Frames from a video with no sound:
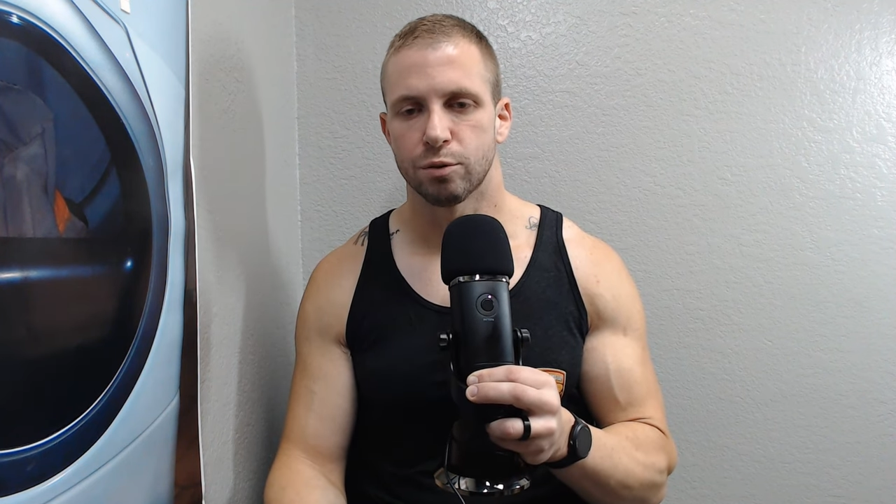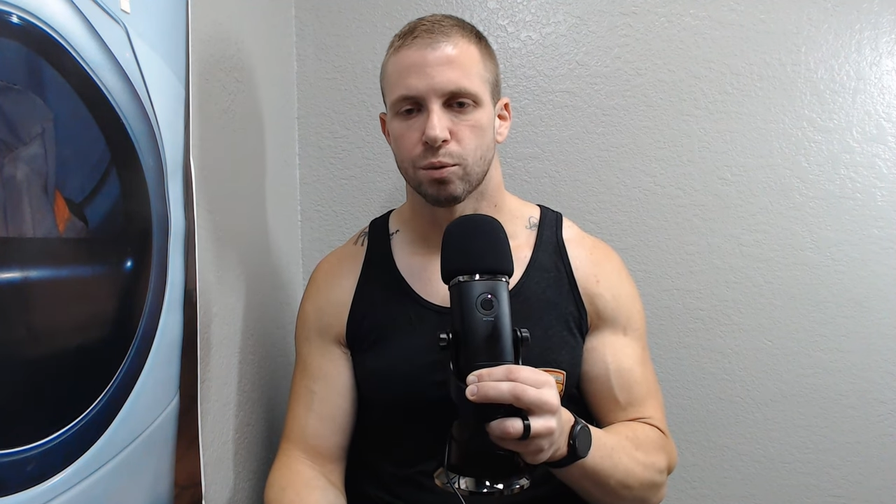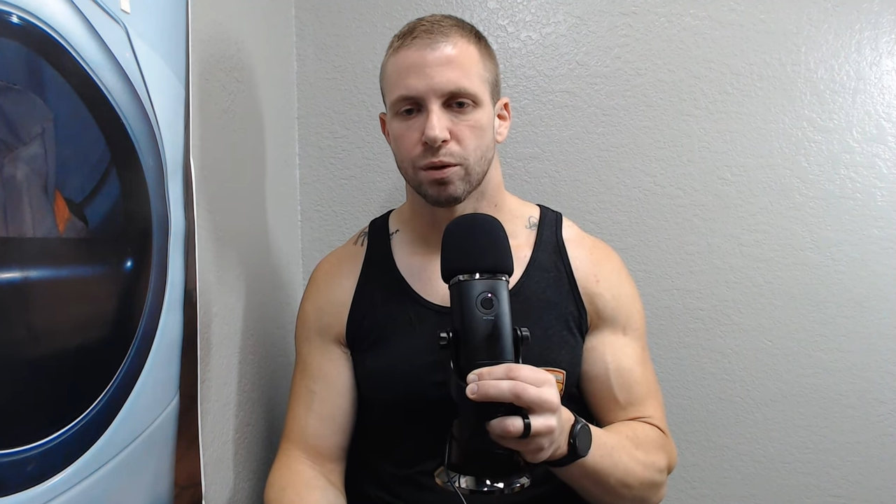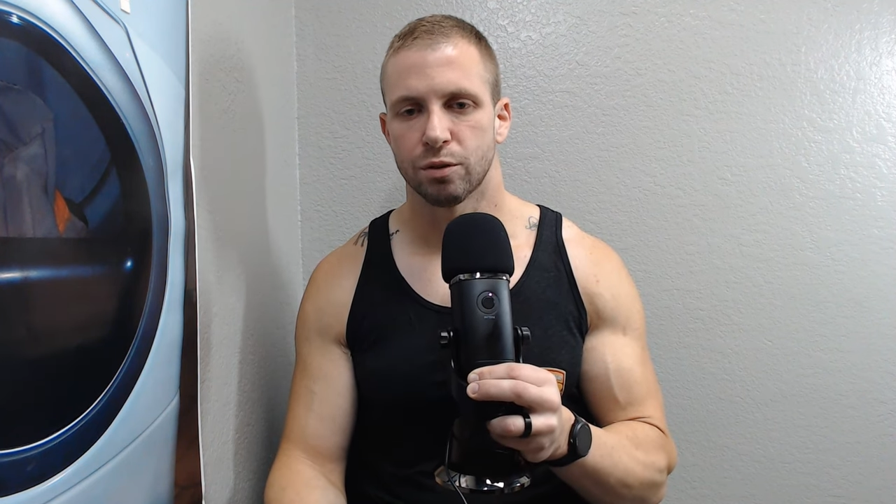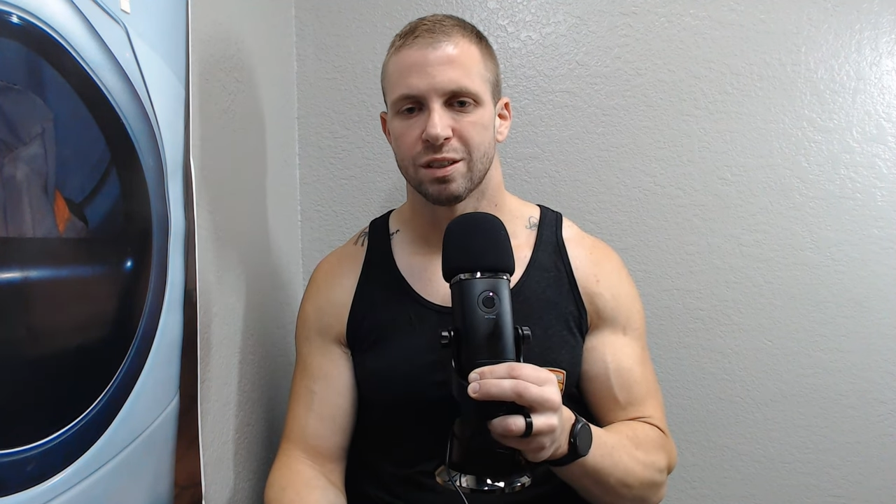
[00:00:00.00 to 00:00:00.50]
It's
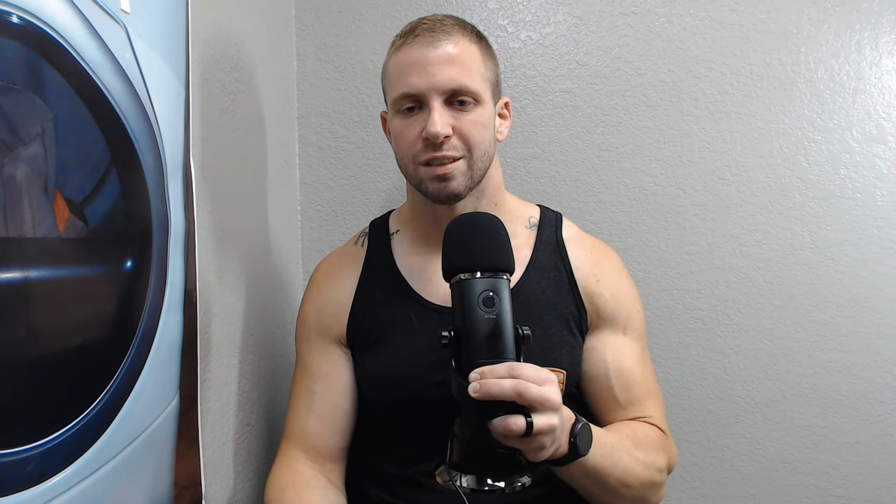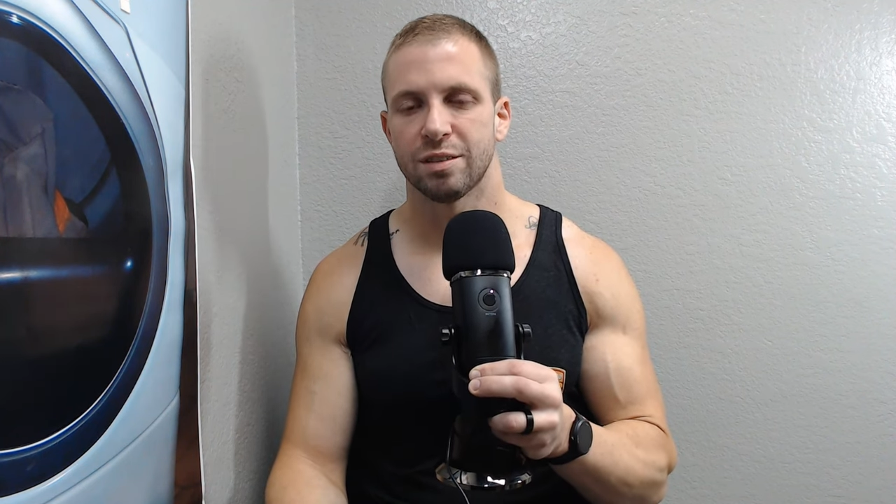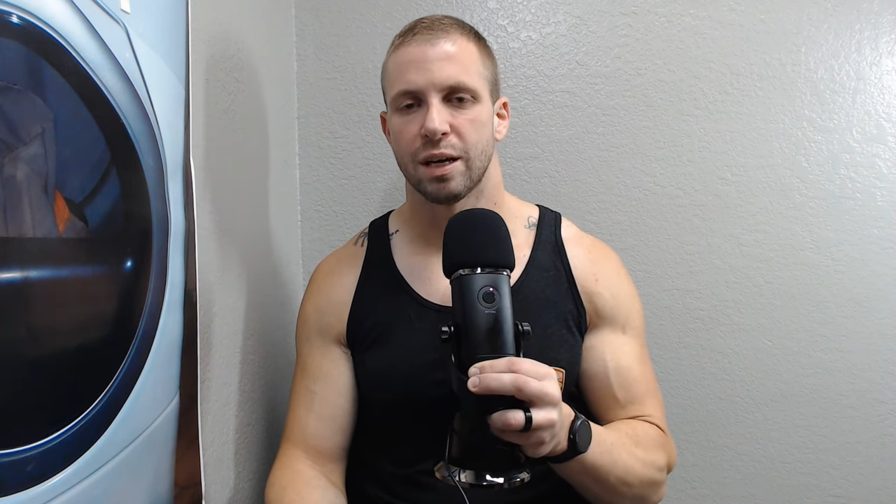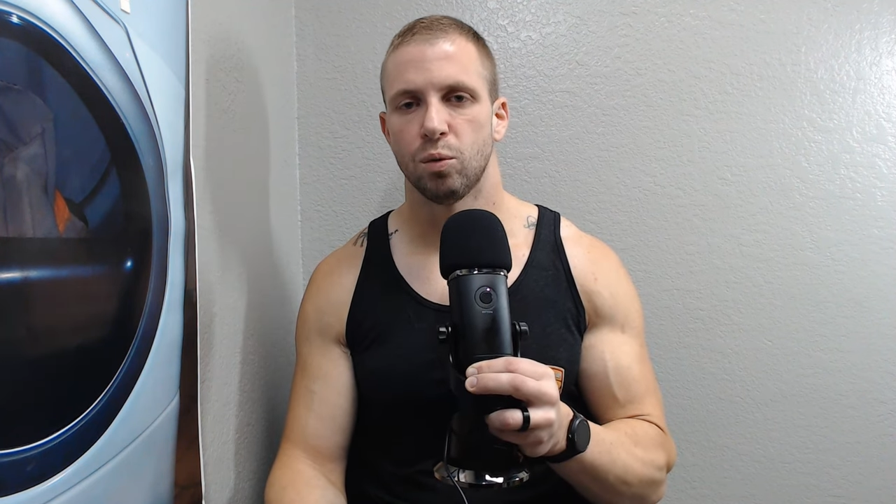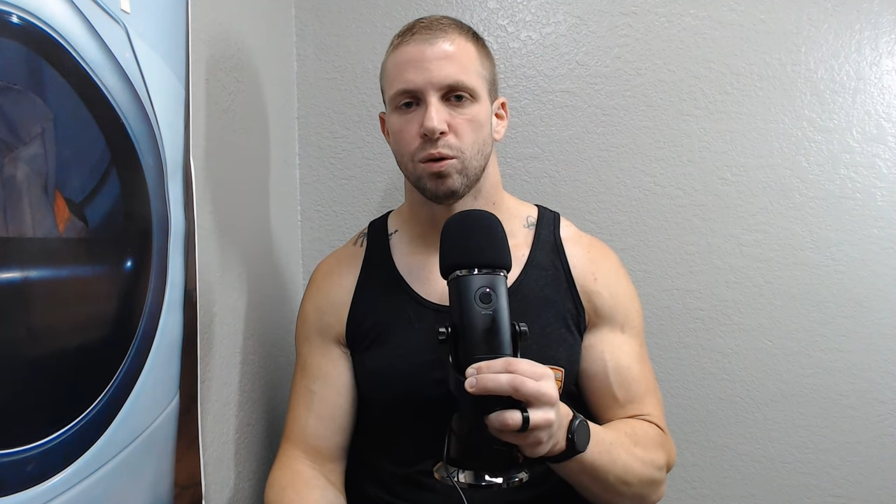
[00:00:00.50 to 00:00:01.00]
one of those things
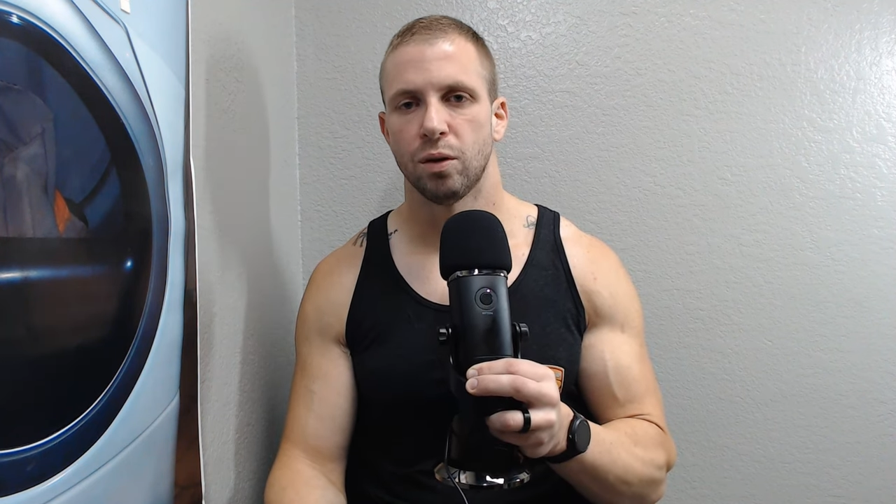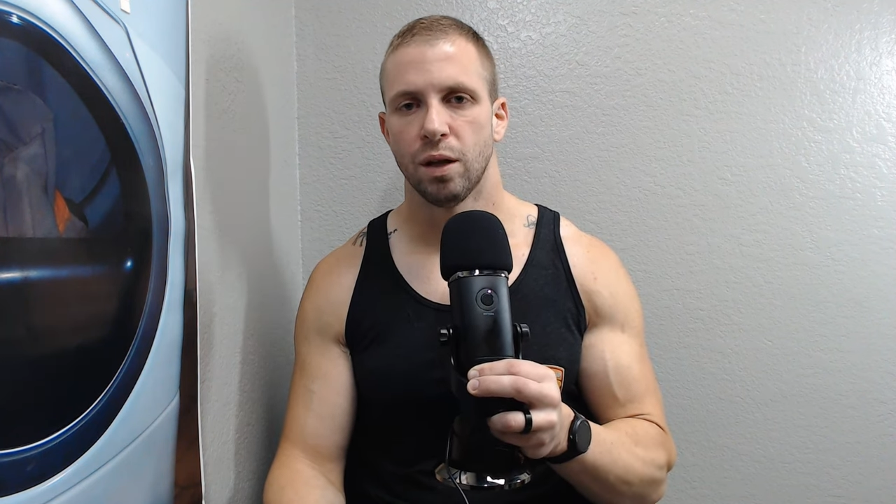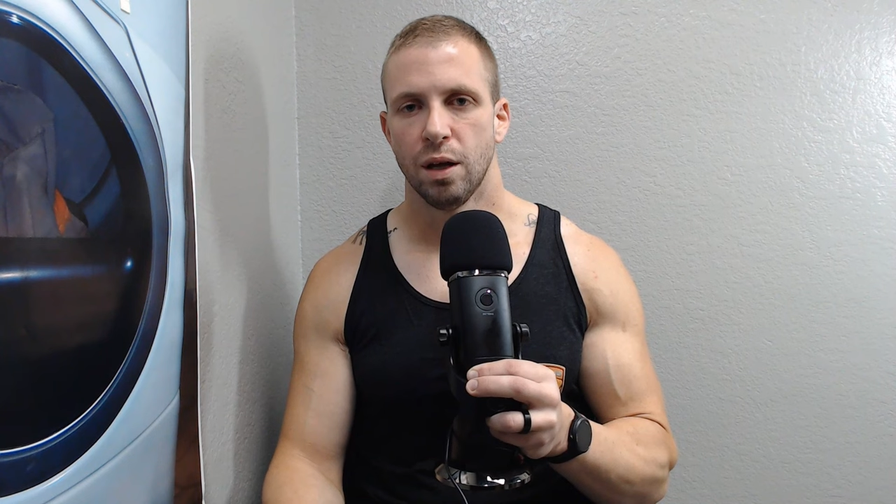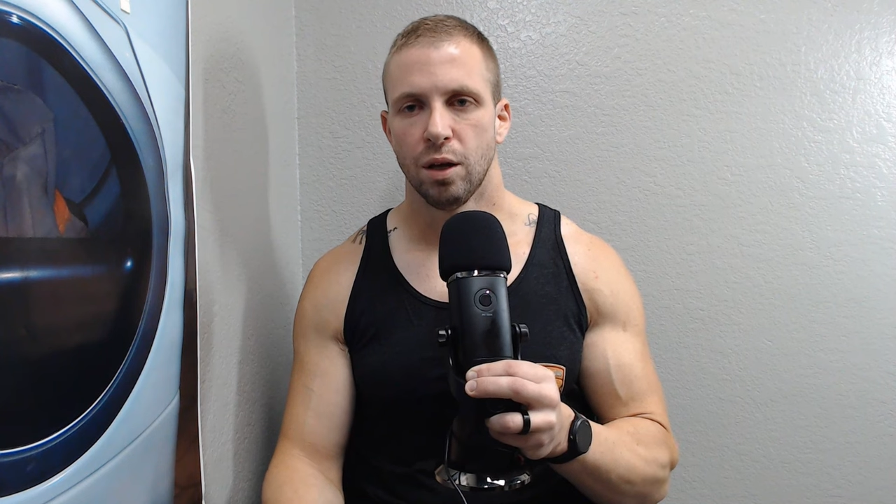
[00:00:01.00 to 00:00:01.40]
that will,